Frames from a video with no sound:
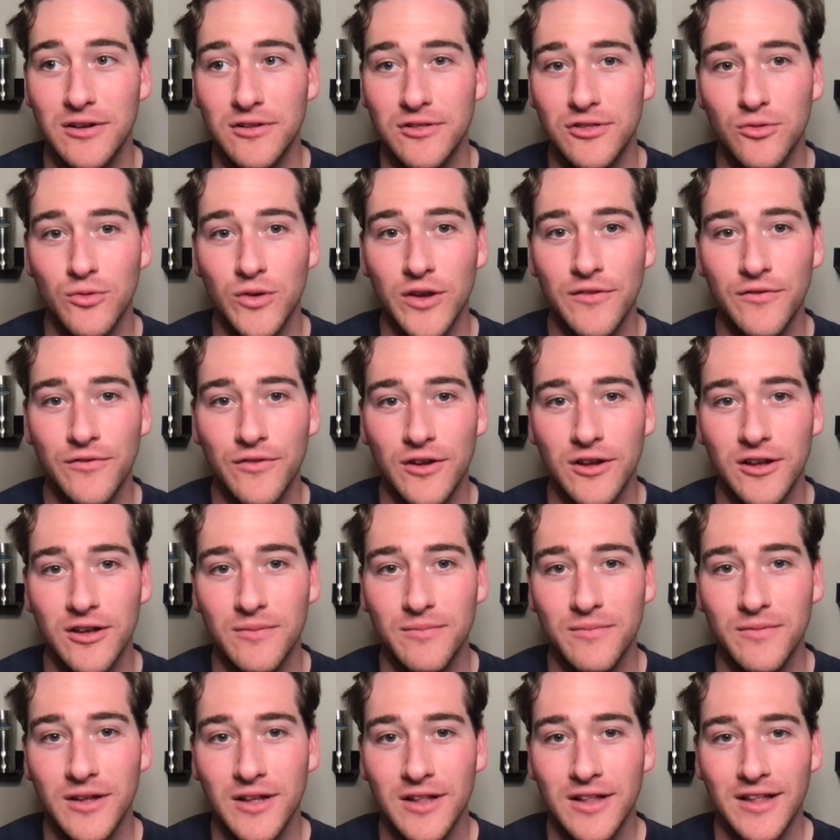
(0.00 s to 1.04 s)
year three for
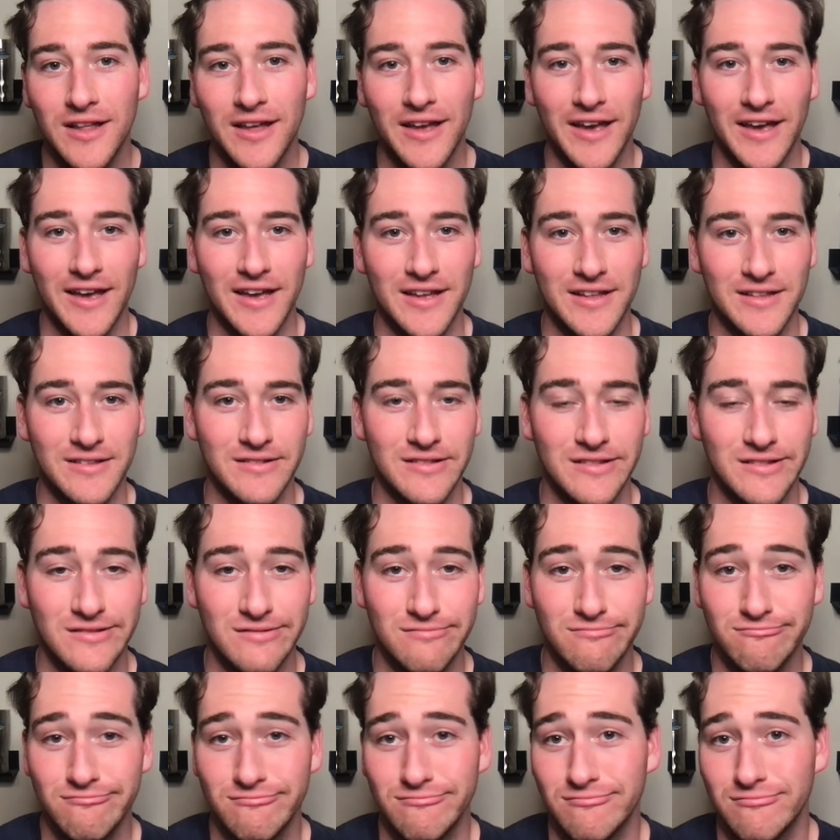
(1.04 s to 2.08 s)
him. And
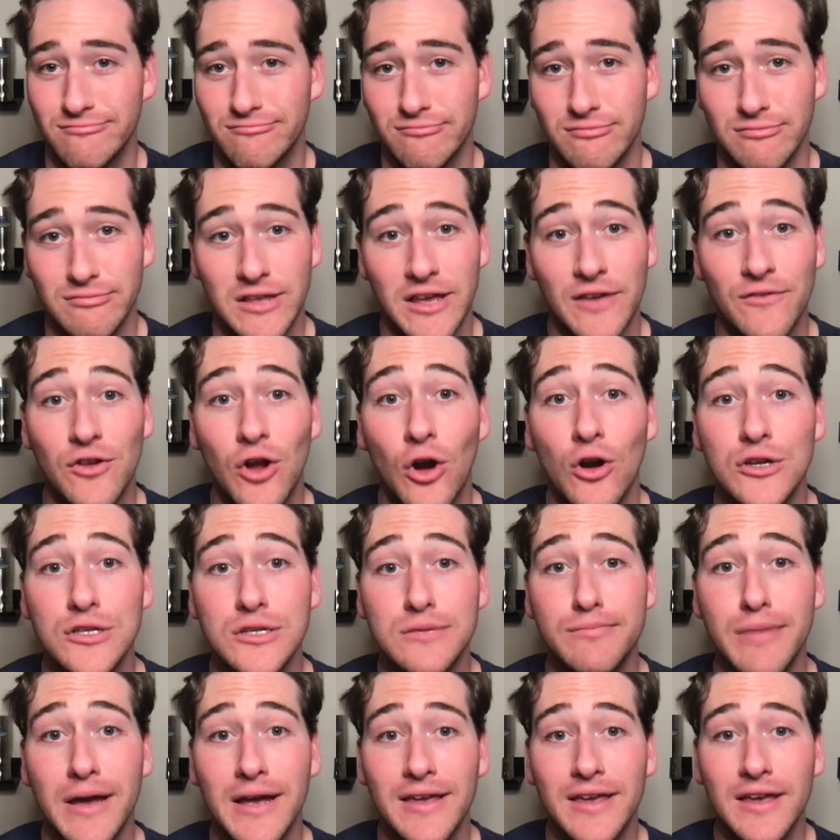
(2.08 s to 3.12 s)
if
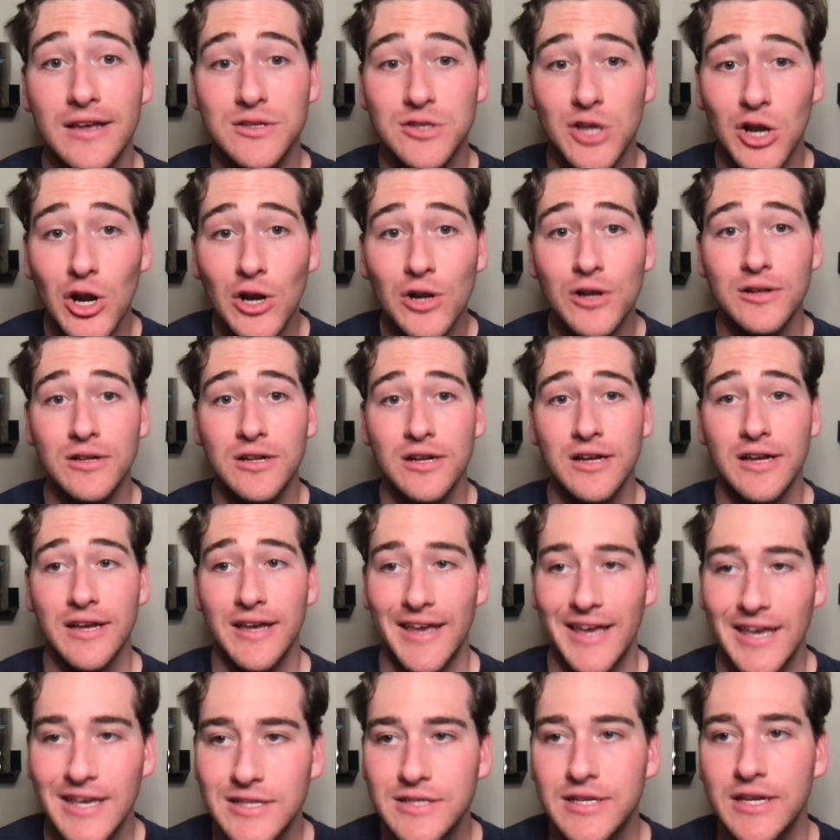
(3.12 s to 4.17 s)
Carson Beck gets hurt,
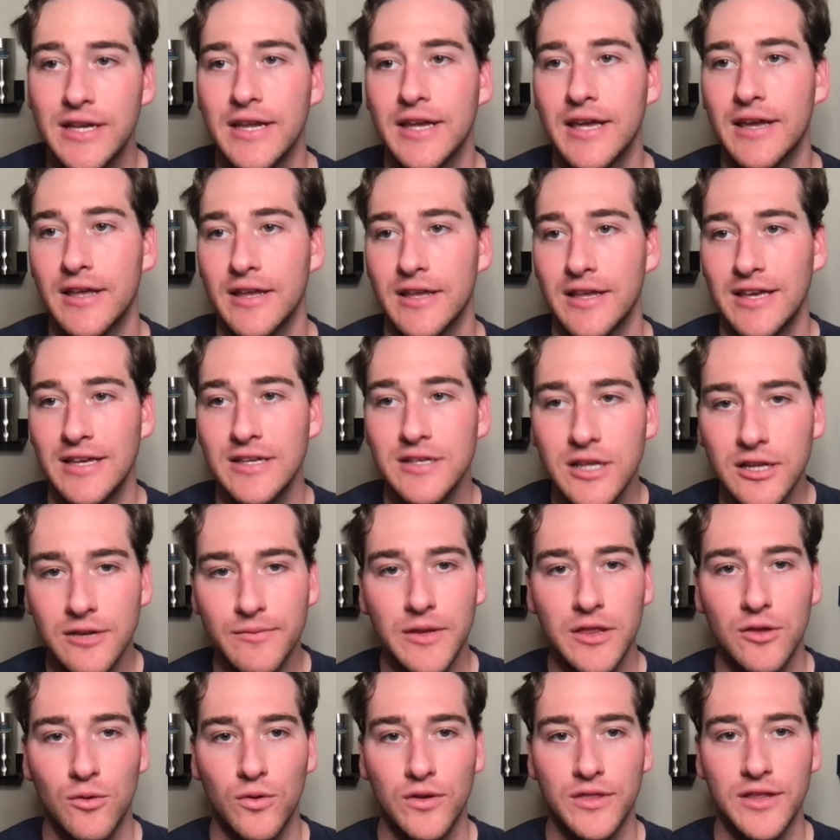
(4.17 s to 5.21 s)
he's going to
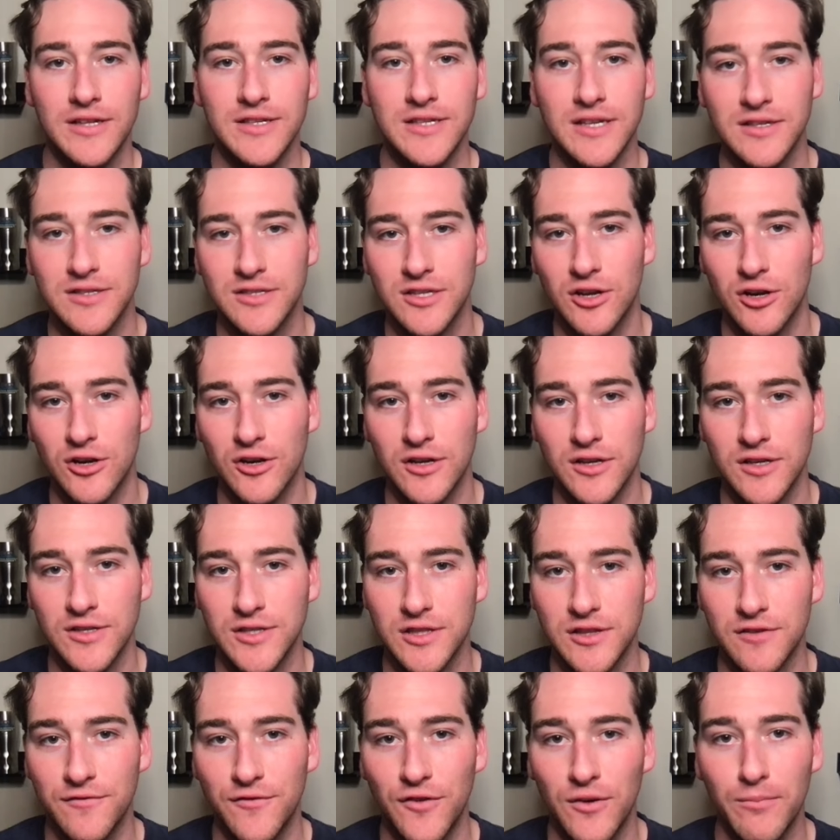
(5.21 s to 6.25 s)
be the one that's inserted
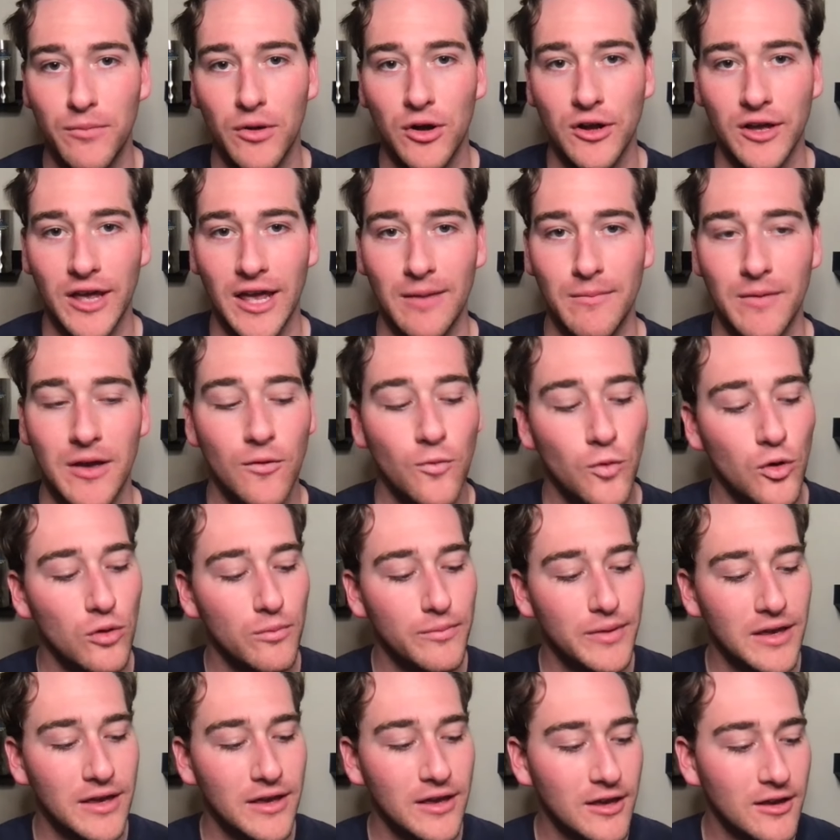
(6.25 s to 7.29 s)
into the football game. It will
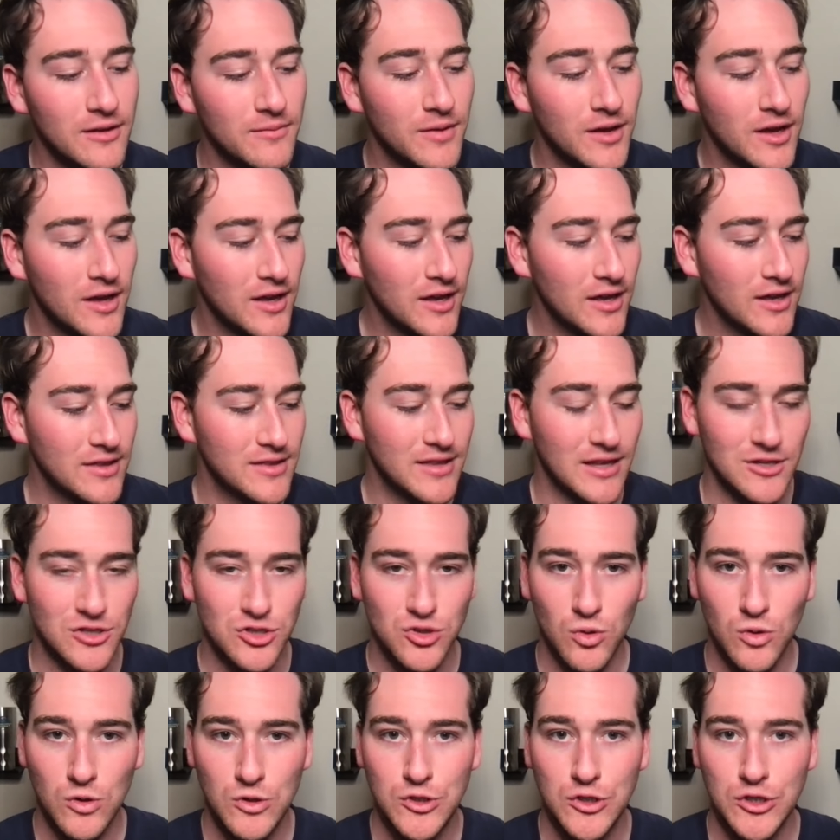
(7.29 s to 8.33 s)
be him that
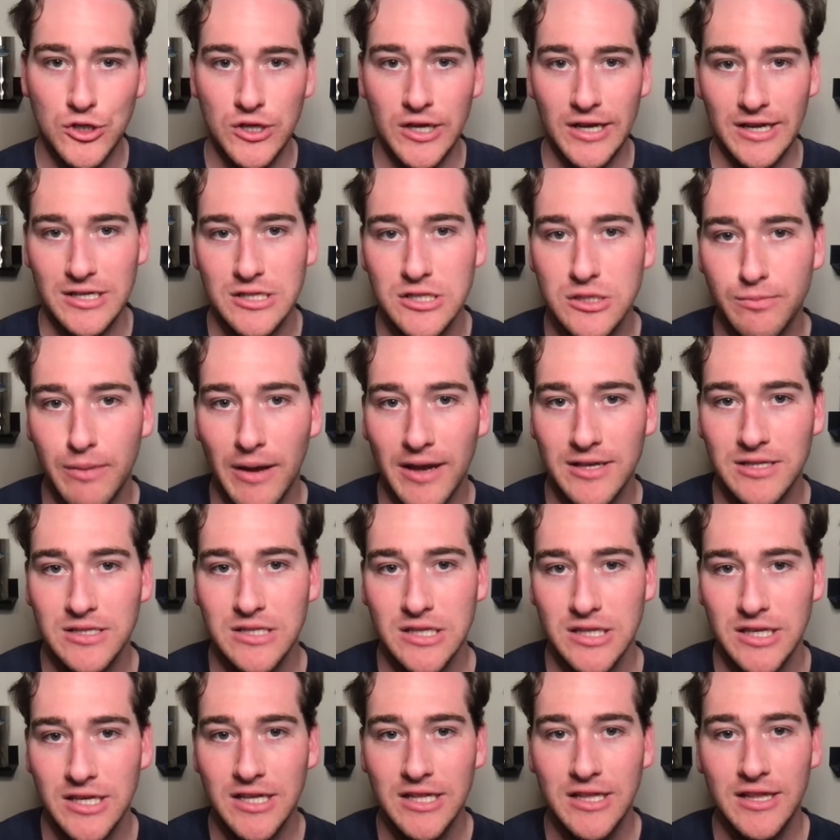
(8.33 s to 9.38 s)
Georgia expects
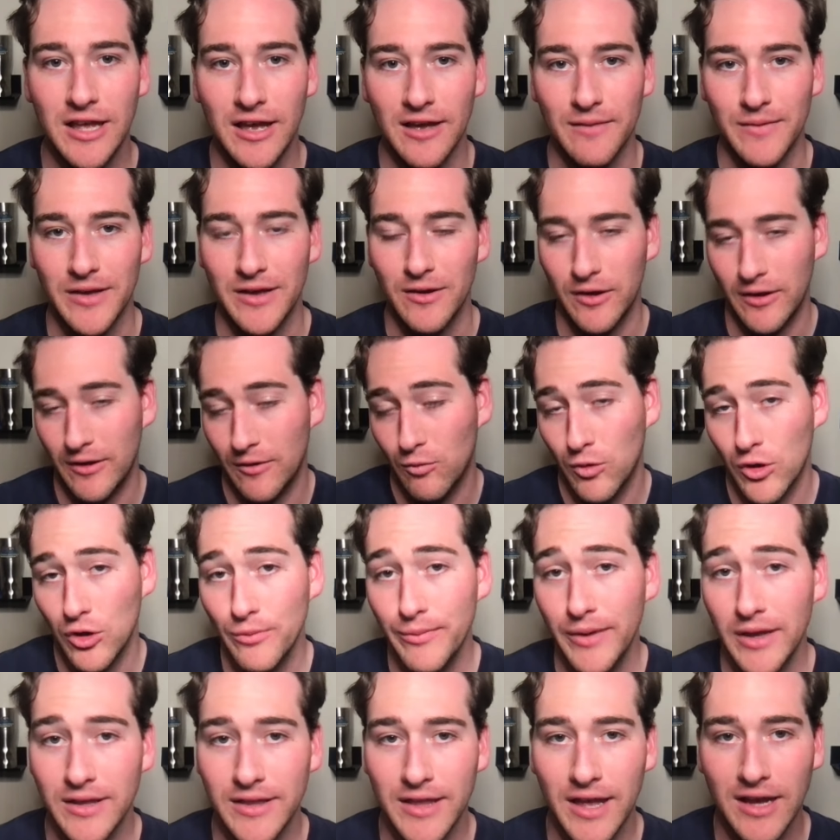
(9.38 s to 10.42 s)
to lead them. It will
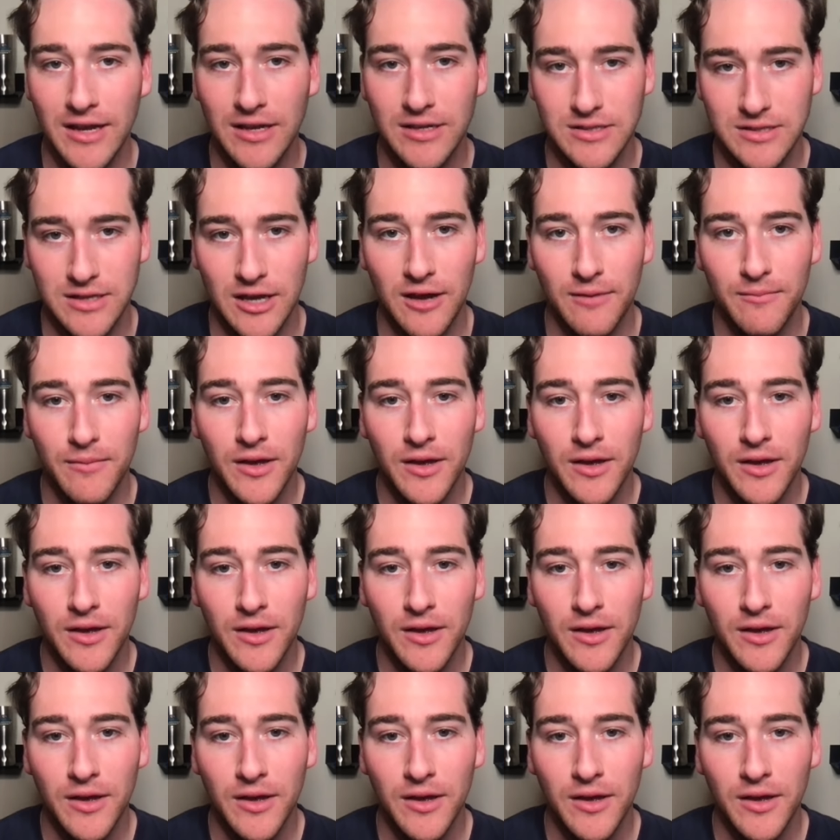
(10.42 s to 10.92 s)
be a next